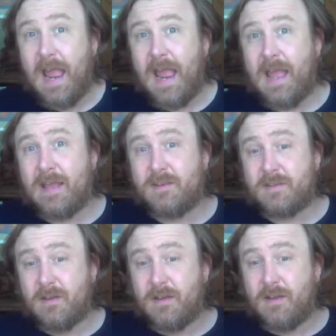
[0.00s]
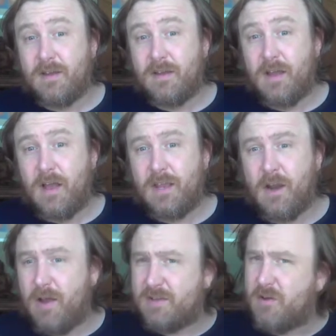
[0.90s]
And
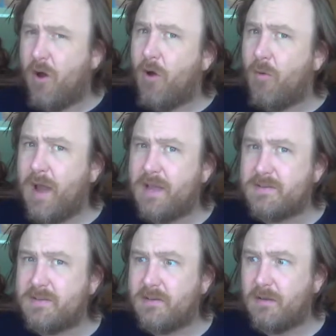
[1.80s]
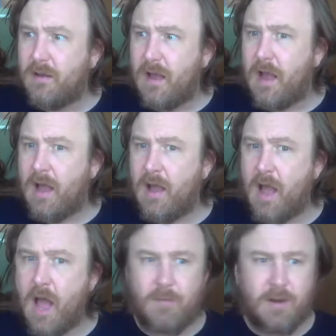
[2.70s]
as always,
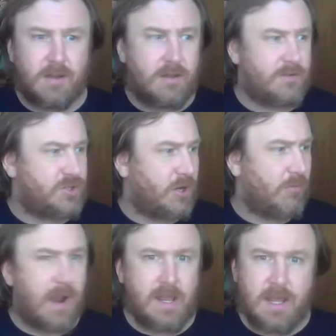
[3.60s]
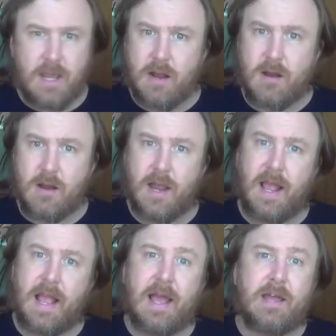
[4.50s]
I'm going to chill right here
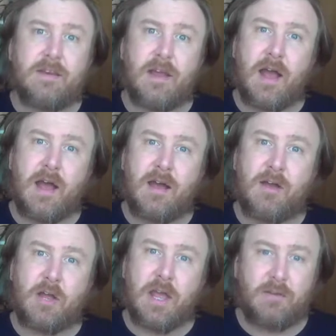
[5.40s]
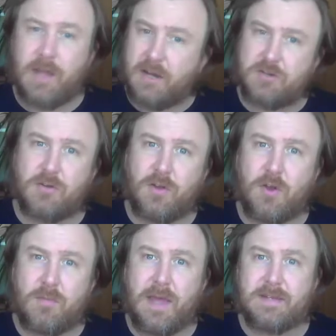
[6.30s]
and lecture a
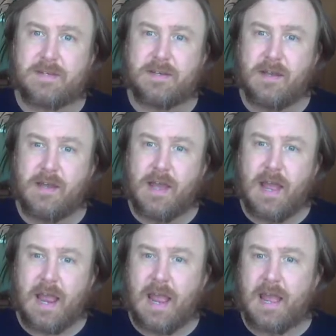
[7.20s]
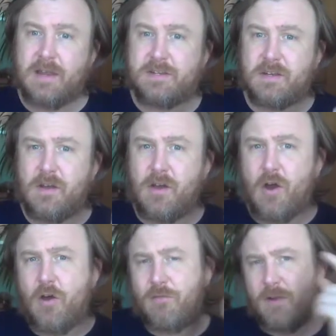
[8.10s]
little bit. And
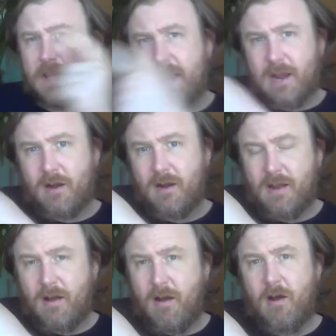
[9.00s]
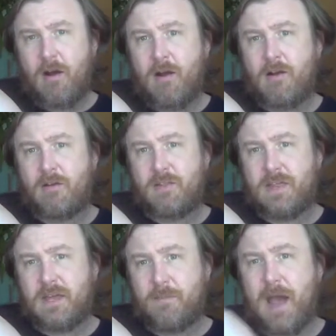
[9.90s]
over here are
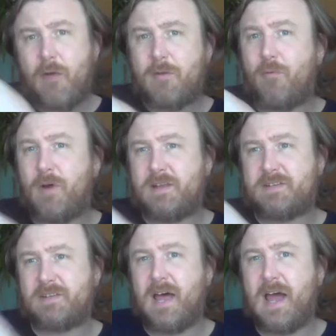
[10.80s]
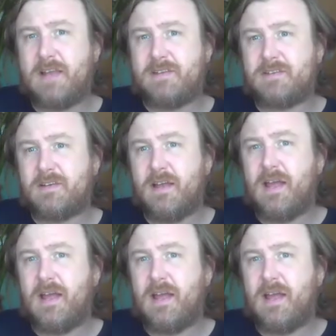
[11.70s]
the PowerPoint slides.